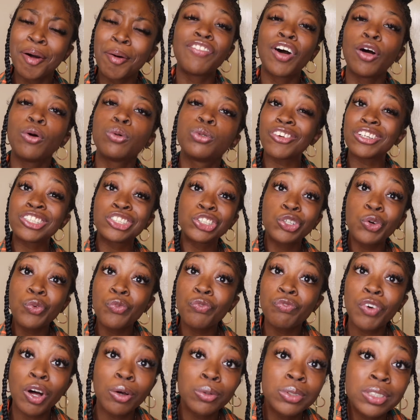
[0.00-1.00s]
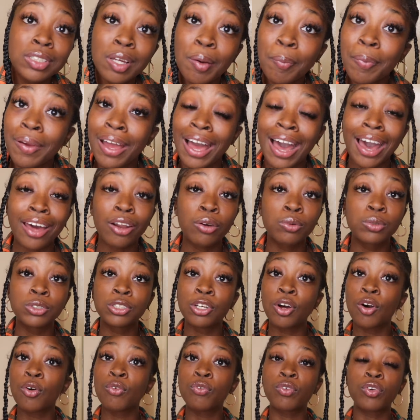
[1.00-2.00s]
Folks, shooting folks up in
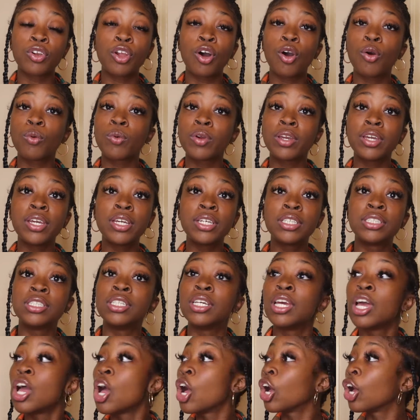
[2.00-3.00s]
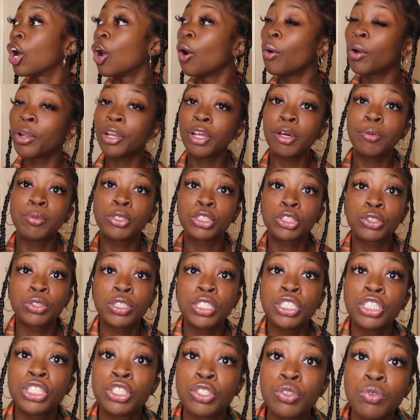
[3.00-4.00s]
AutoZone for no reason. Going up the
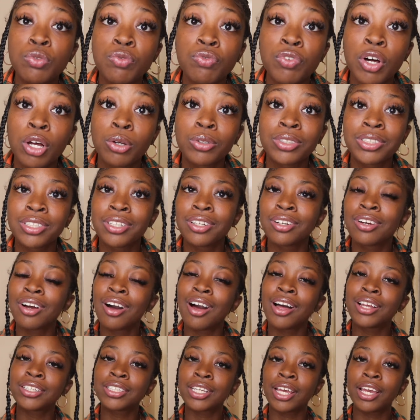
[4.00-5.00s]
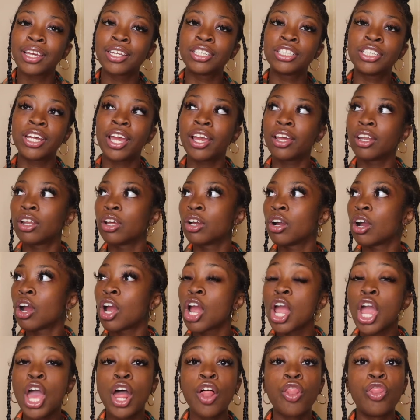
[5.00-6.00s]
street, shooting folks in the car, taking Jack in the car.
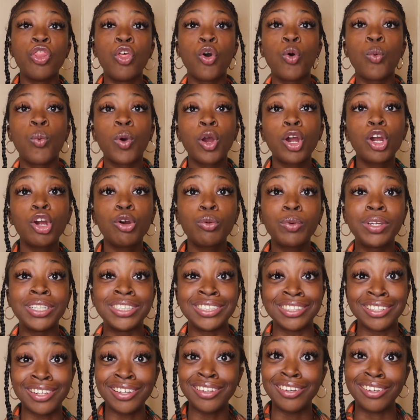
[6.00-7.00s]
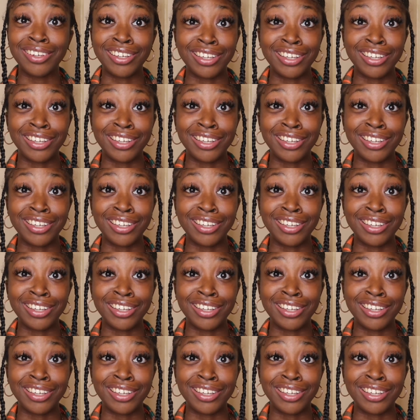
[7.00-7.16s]
The world is nuts.